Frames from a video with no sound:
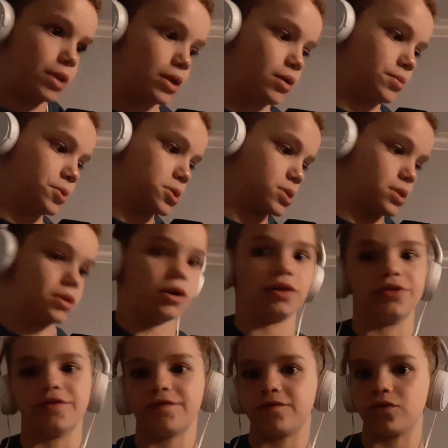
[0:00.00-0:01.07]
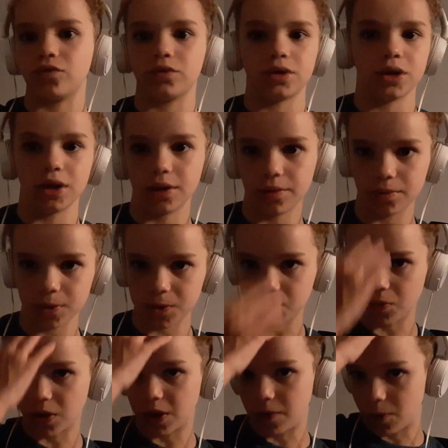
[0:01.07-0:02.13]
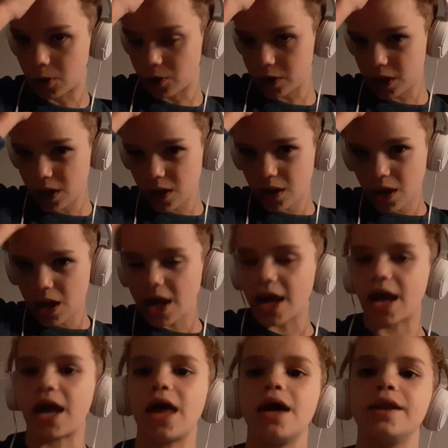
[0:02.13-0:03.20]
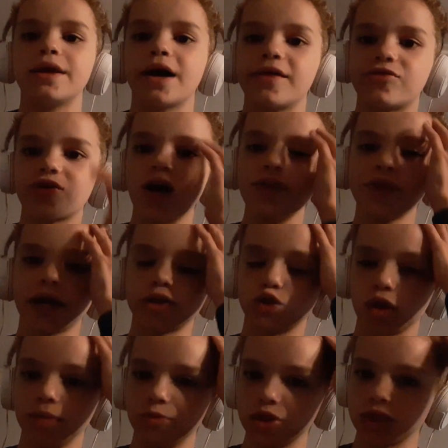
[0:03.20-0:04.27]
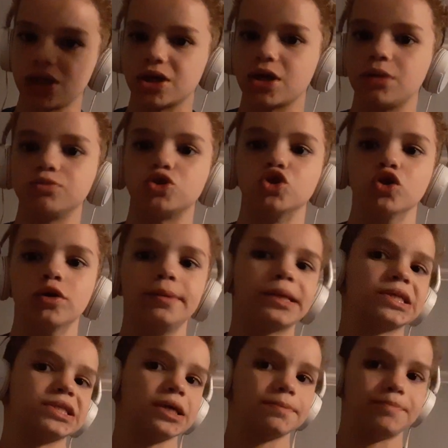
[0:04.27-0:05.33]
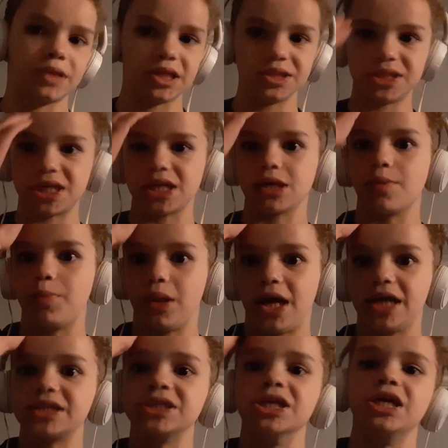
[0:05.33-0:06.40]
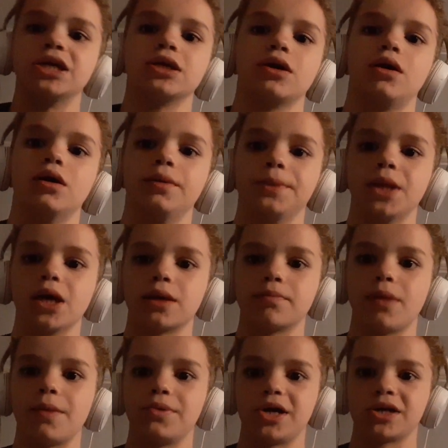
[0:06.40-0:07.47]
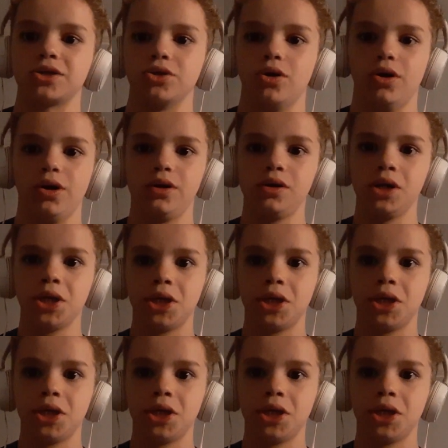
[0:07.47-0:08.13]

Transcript: and I was on the floor, and that was really weird. And I thought that dream was gonna come true because I'd been seeing a black snake on like my backyard,